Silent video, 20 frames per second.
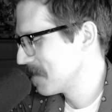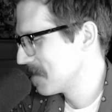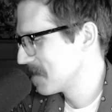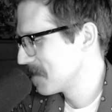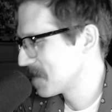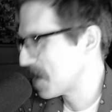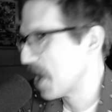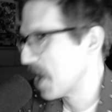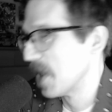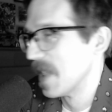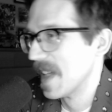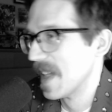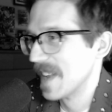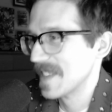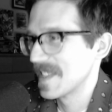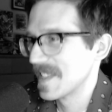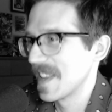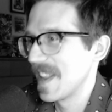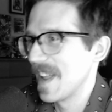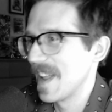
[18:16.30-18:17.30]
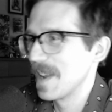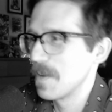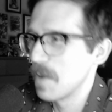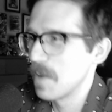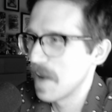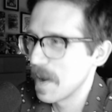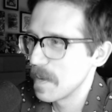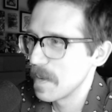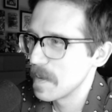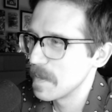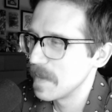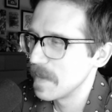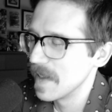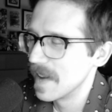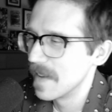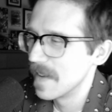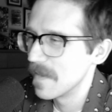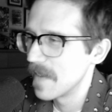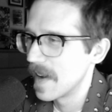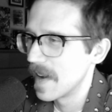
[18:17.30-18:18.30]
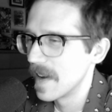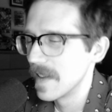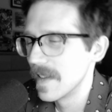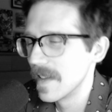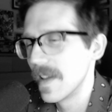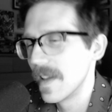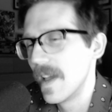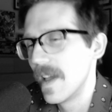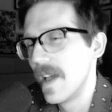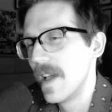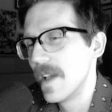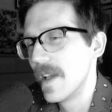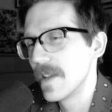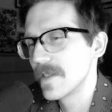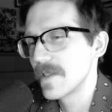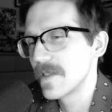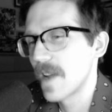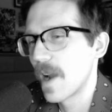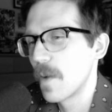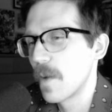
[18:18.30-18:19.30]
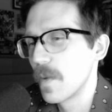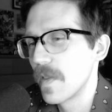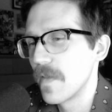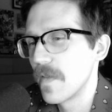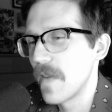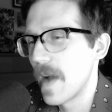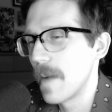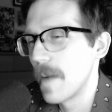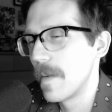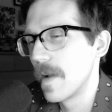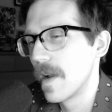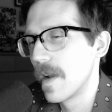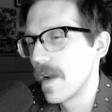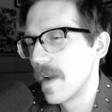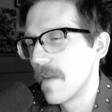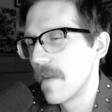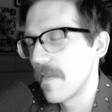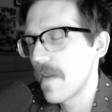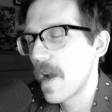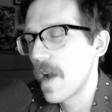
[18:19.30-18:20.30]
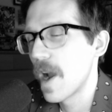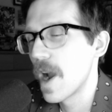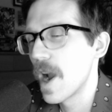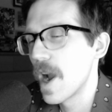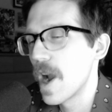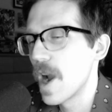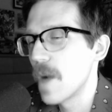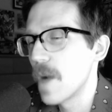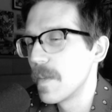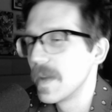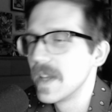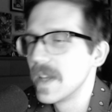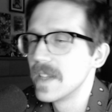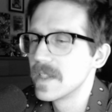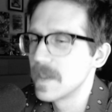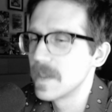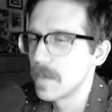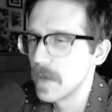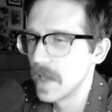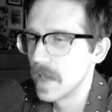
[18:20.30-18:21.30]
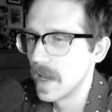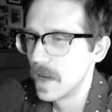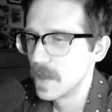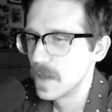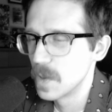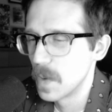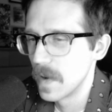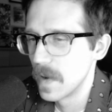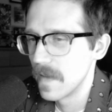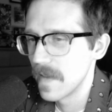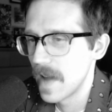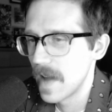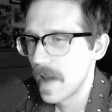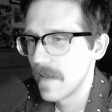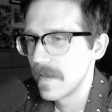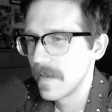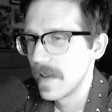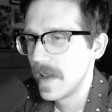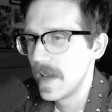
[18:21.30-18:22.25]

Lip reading: So let us get on to what I've been playing finally. Starting with Farming Simulator 25.